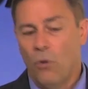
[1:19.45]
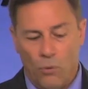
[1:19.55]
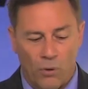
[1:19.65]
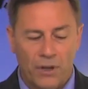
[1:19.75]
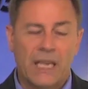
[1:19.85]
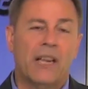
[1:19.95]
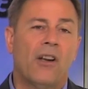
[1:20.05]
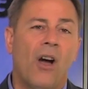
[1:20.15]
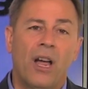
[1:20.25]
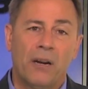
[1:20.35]
Or the
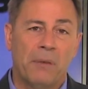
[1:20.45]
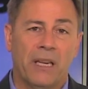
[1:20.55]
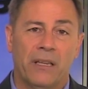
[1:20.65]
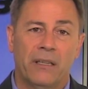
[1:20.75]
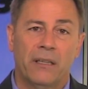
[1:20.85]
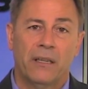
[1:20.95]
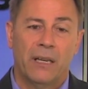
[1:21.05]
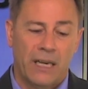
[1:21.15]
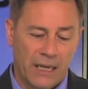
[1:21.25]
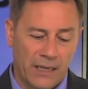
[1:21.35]
economy
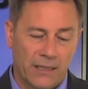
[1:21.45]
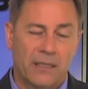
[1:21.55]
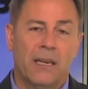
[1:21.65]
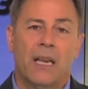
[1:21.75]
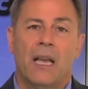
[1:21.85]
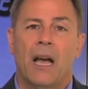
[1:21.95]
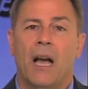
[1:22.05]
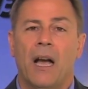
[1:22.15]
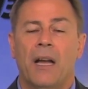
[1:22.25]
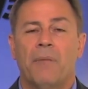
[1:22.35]
is
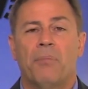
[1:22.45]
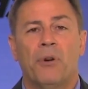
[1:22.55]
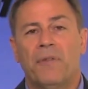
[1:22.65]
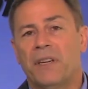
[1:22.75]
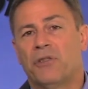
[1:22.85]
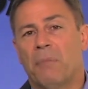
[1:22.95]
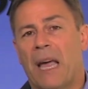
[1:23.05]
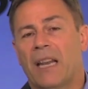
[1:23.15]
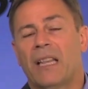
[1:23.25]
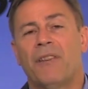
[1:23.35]
improving
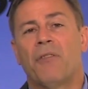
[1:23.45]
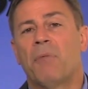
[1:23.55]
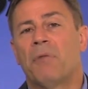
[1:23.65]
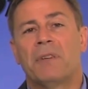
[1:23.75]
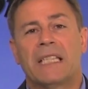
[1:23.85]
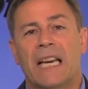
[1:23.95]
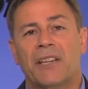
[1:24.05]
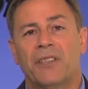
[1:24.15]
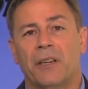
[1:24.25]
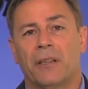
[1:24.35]
dramatically from a
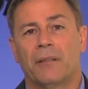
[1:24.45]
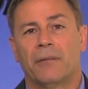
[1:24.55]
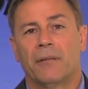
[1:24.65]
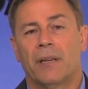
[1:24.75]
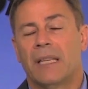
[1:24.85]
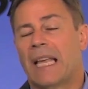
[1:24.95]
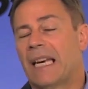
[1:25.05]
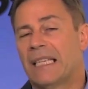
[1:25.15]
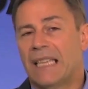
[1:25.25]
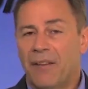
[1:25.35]
recession.
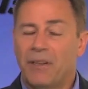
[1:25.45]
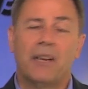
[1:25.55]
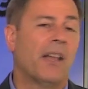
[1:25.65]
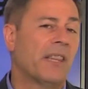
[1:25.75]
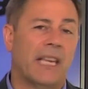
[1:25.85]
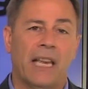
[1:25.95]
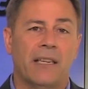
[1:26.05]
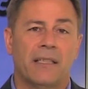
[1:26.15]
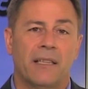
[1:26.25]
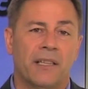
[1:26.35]
That is definitely not the
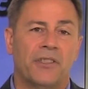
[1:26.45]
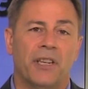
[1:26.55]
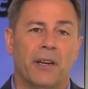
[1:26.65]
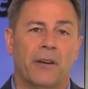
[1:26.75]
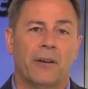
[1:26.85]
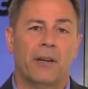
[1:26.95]
case this year.